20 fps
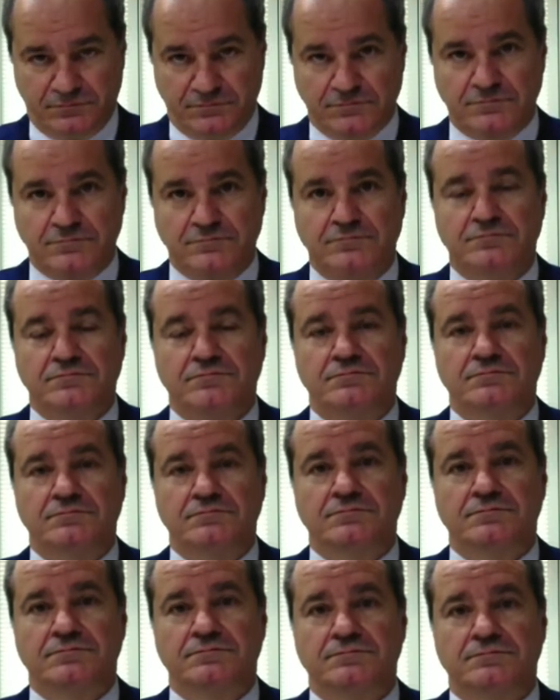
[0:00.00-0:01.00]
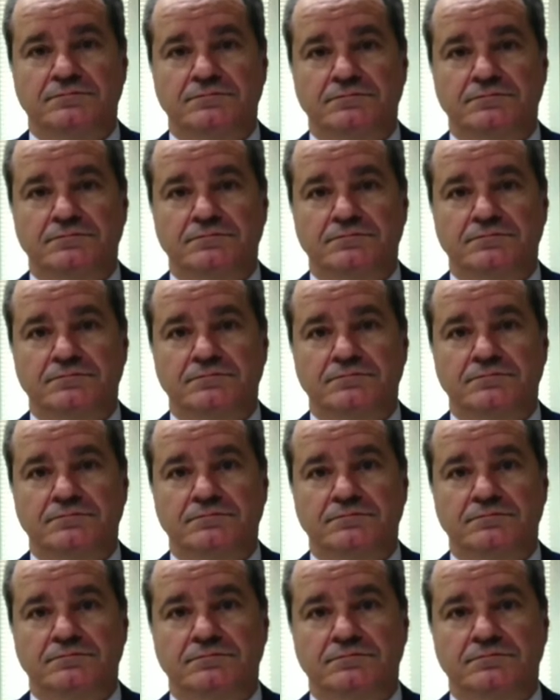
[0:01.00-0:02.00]

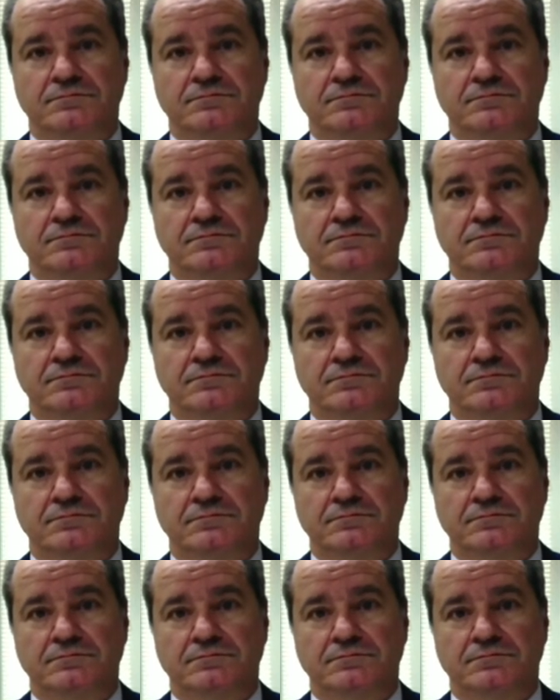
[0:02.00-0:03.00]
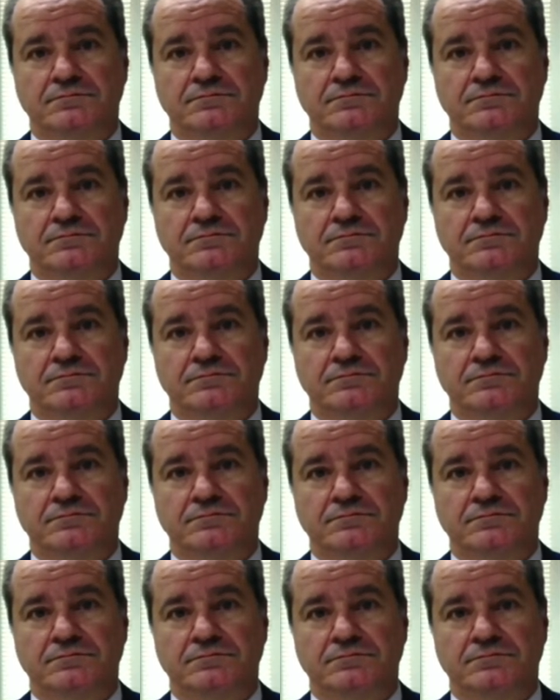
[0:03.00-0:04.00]

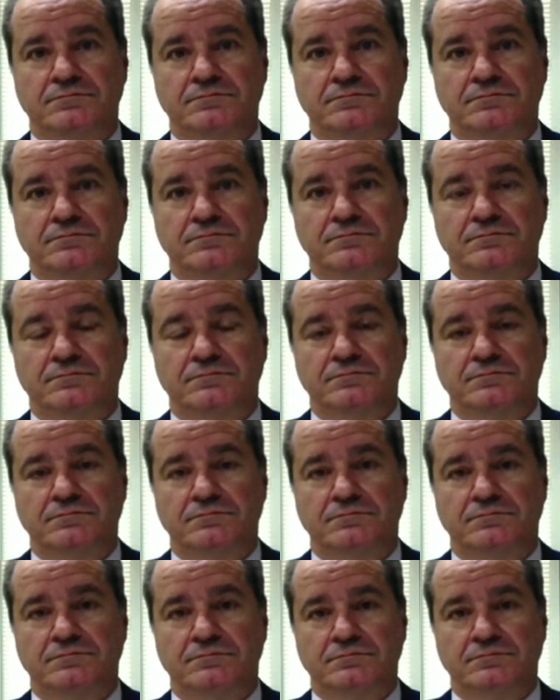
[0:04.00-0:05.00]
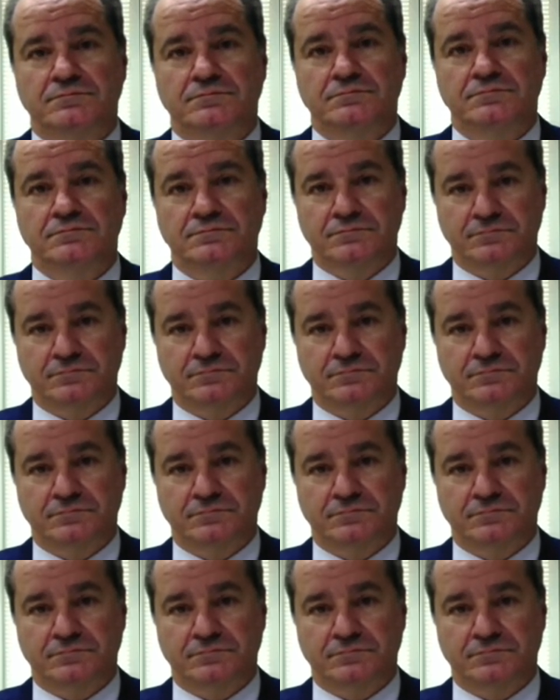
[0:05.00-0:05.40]
This person isn't speaking.